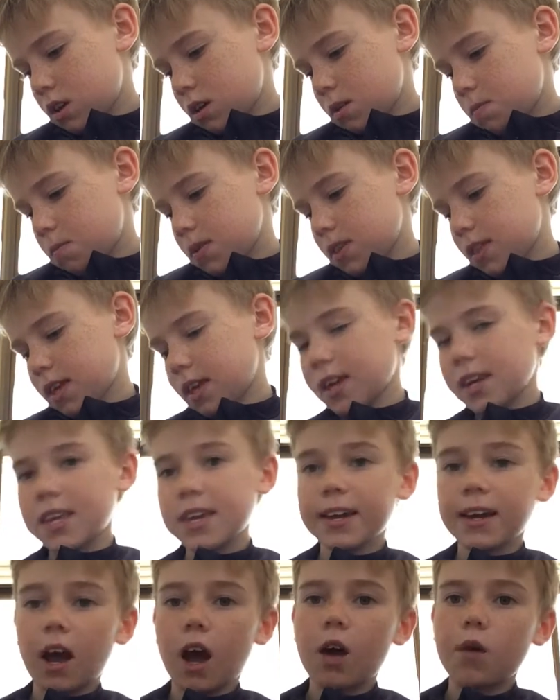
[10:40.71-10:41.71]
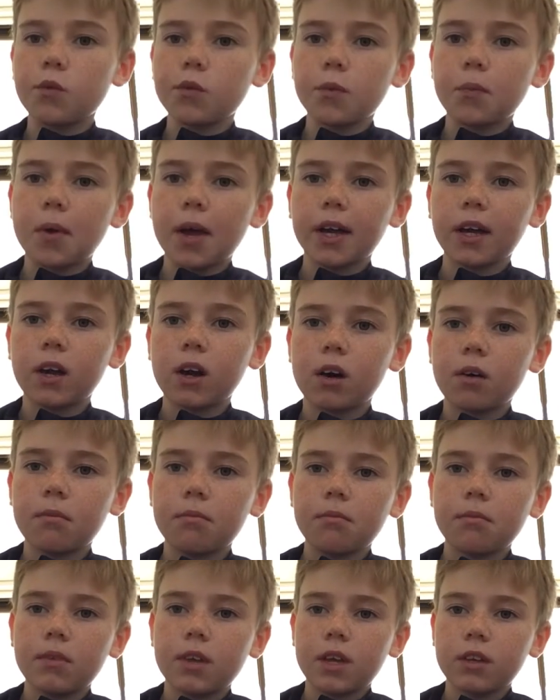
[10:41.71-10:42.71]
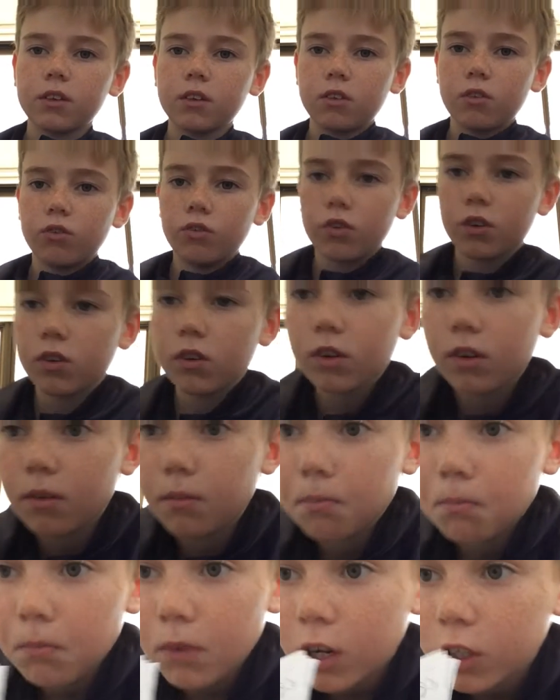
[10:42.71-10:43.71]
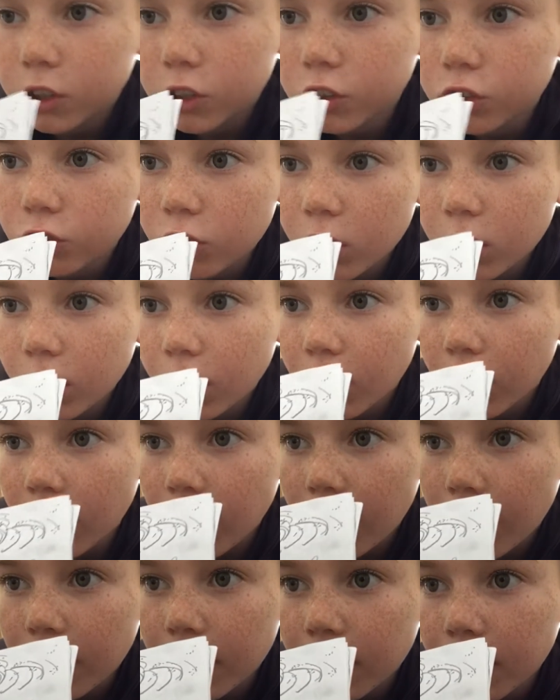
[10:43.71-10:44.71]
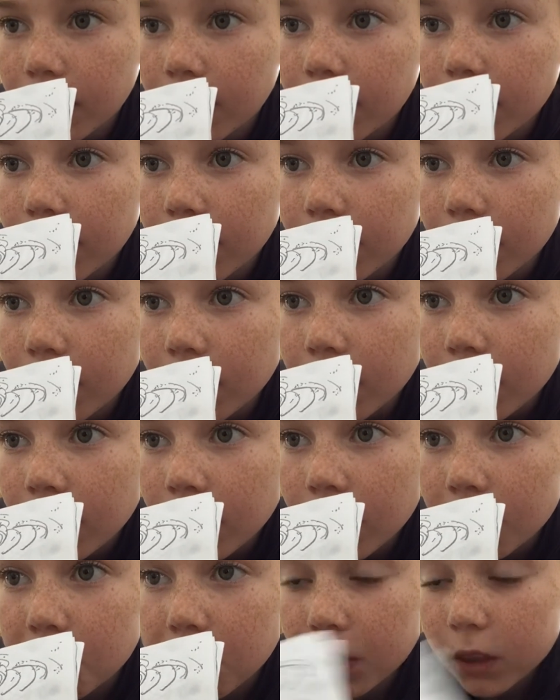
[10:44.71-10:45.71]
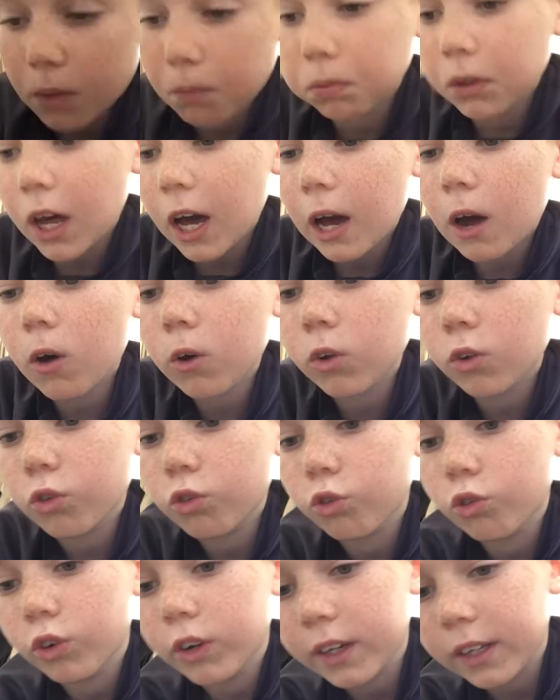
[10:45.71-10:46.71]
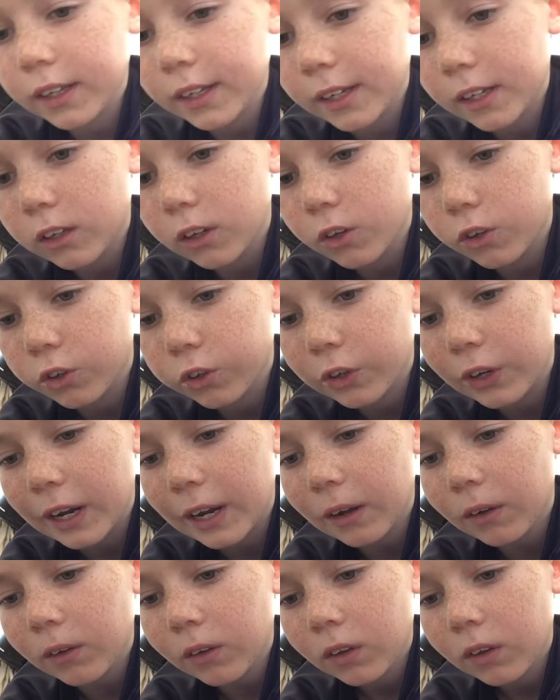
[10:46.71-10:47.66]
but then he comes back up as a much stronger guy. But the black hole is really close now.